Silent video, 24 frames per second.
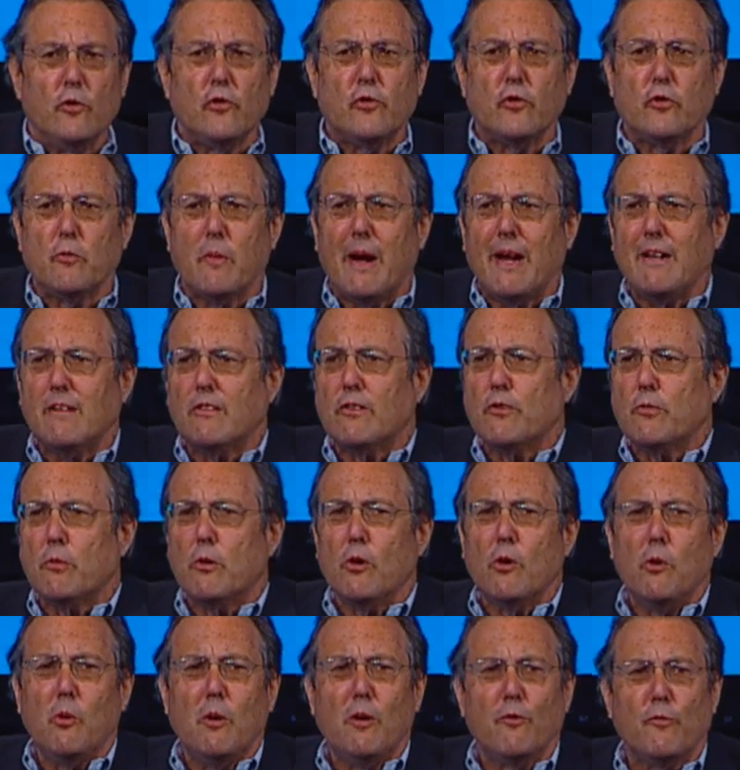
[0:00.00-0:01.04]
straight
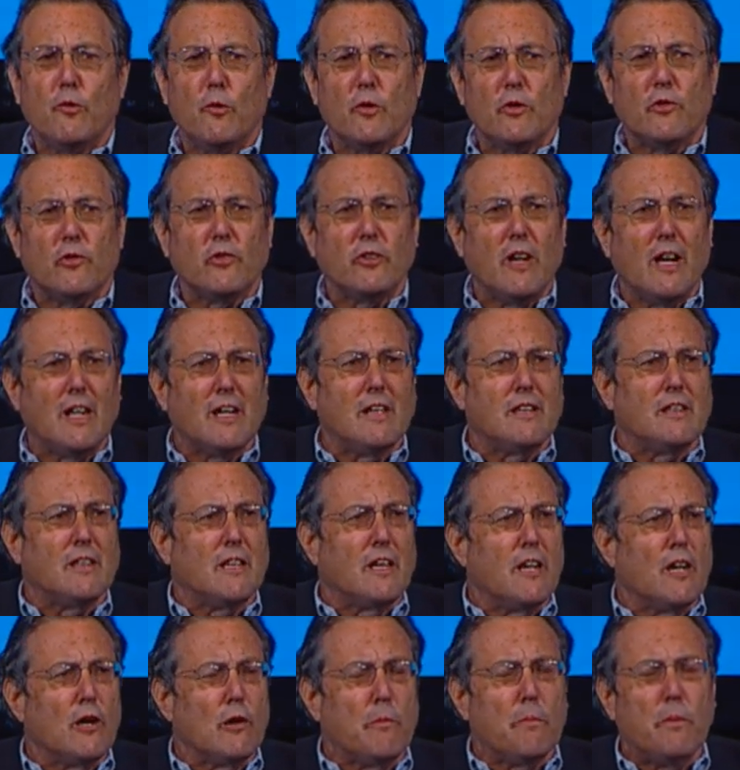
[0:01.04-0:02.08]
through if we're stuck at
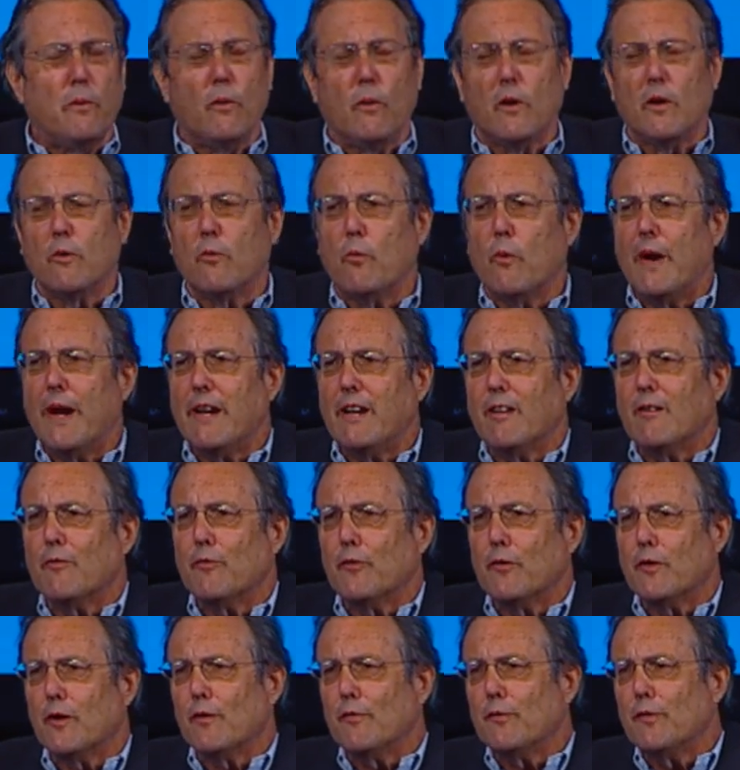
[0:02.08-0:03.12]
the airport waiting
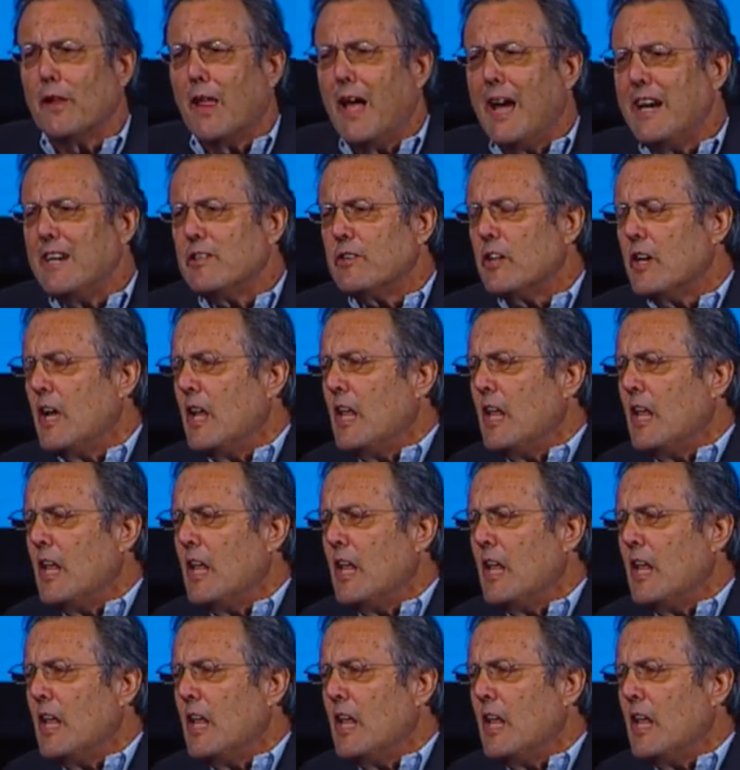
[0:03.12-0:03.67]
for a flight.